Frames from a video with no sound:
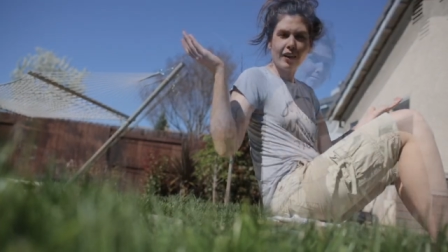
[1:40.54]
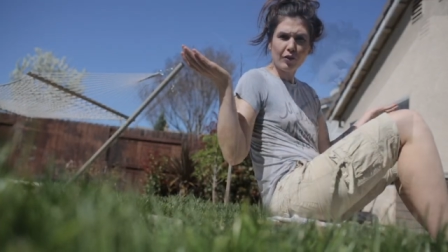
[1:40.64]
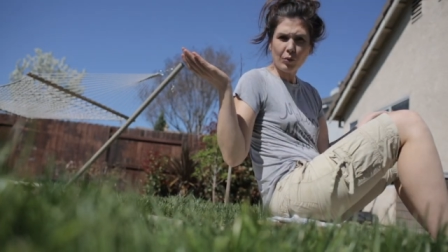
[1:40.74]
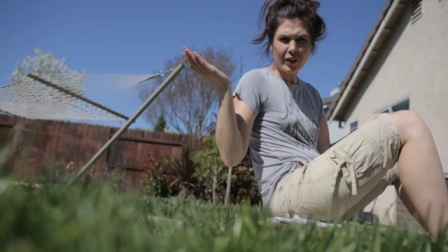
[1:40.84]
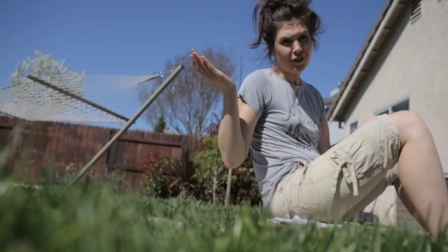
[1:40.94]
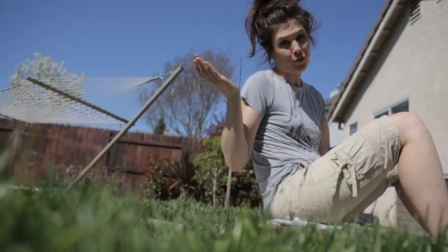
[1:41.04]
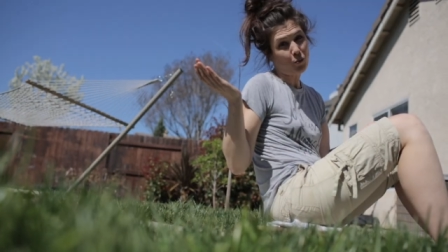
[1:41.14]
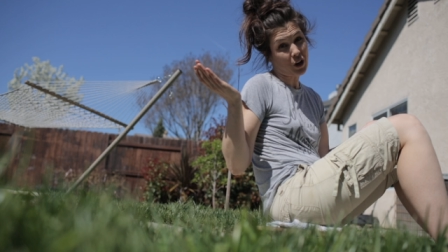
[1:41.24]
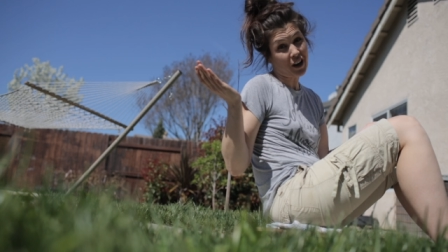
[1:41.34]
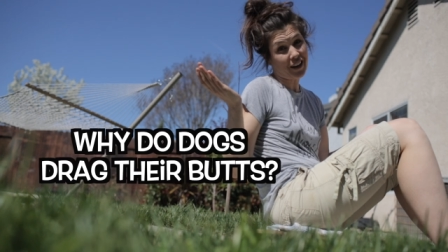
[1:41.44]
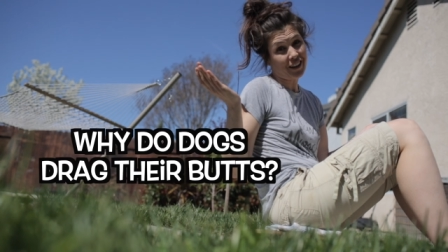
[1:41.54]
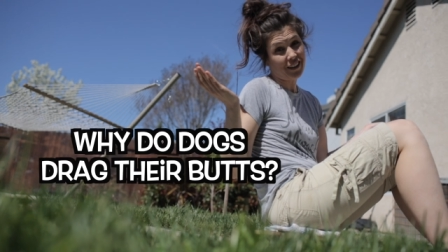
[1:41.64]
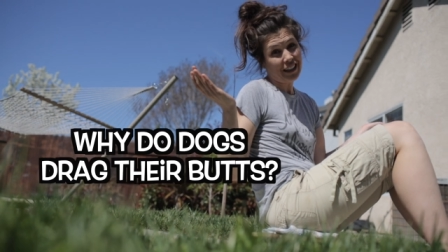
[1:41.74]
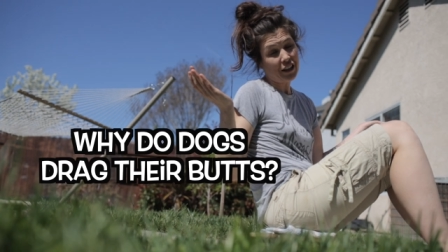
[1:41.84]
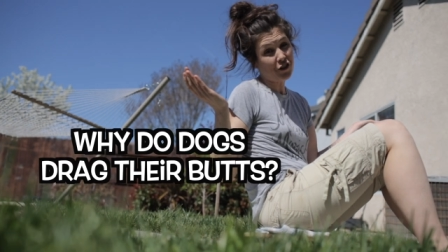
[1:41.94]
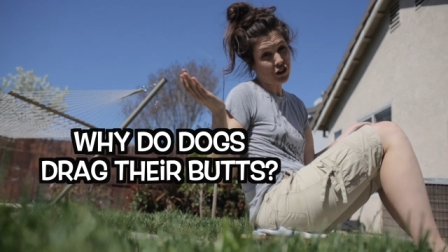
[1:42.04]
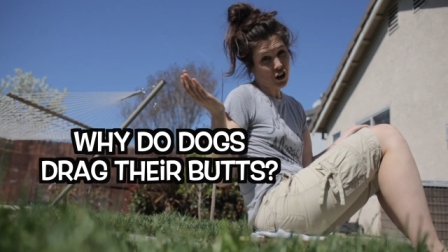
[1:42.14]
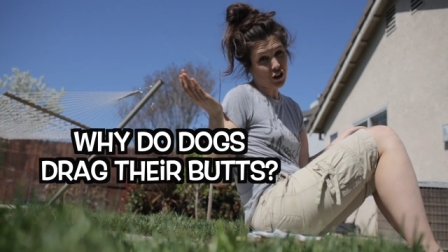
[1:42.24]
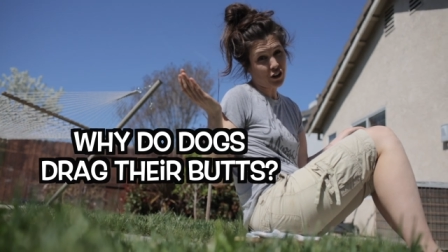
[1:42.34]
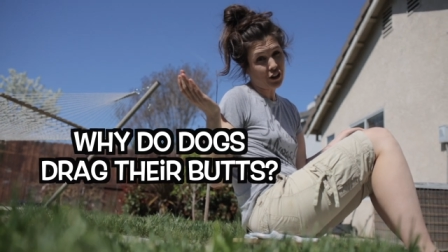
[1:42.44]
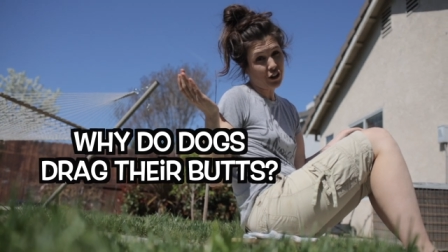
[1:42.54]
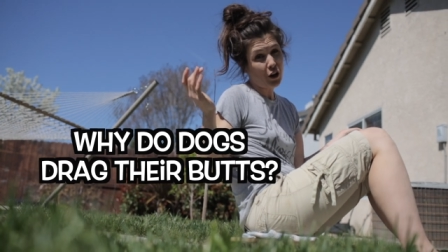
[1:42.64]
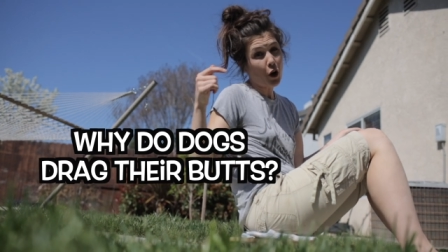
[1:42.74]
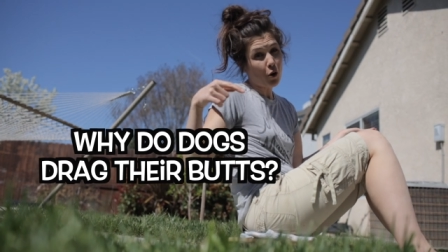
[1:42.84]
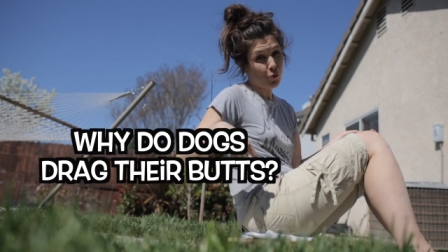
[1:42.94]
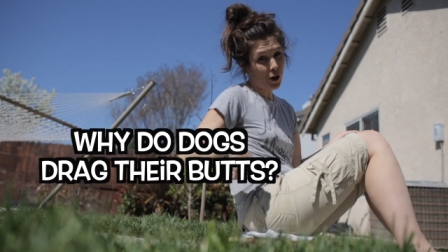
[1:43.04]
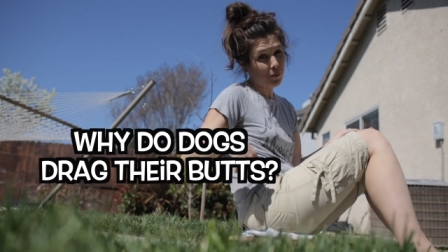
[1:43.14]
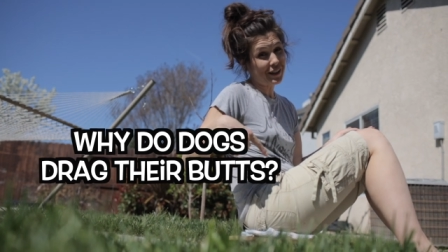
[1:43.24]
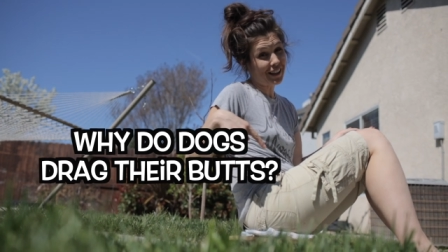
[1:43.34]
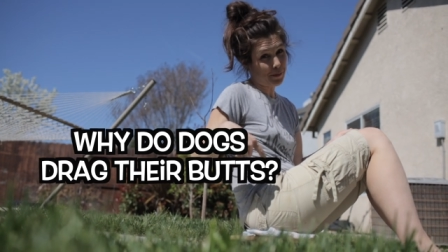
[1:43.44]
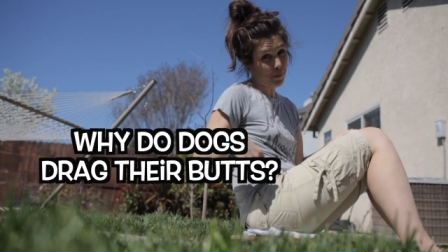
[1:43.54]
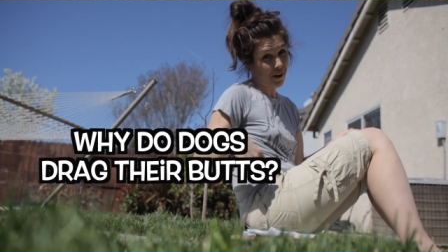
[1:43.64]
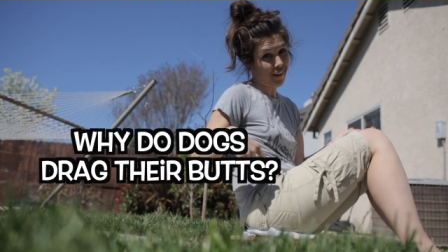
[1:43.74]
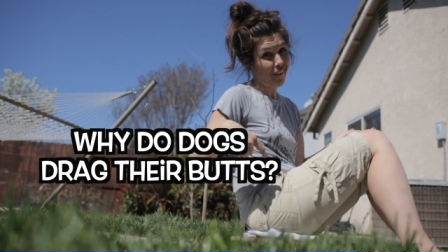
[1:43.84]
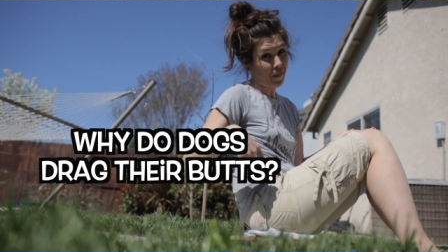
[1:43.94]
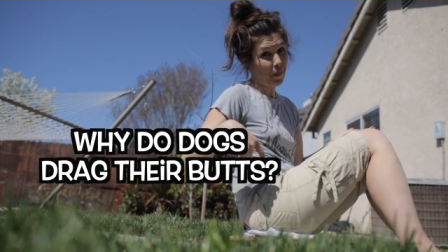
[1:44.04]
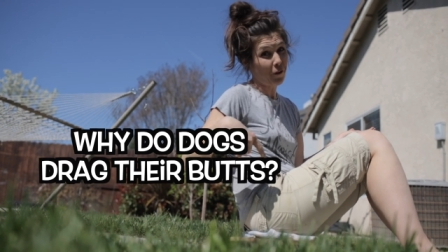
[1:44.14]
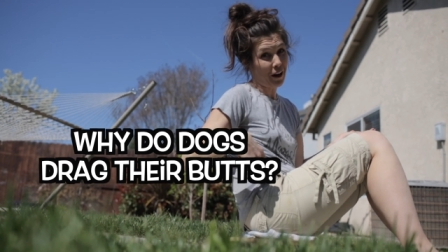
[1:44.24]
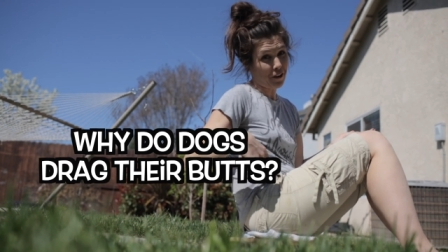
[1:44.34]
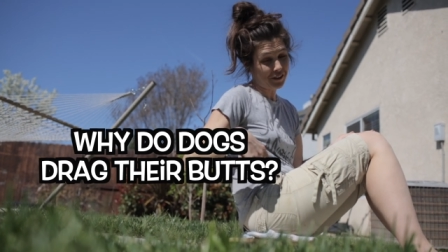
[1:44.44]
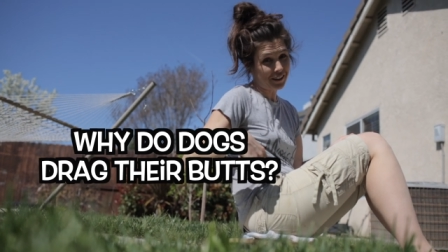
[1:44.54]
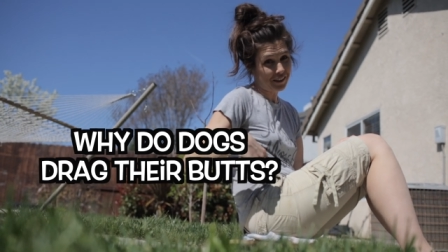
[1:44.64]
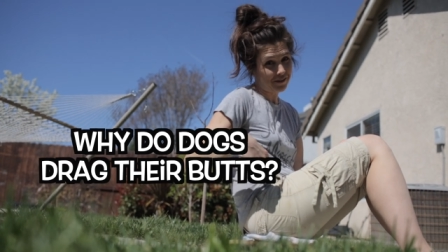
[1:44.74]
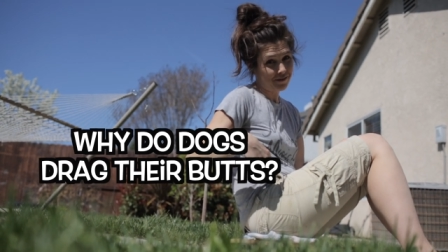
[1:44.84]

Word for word: Ever wonder why your dog rubs its butt on the ground?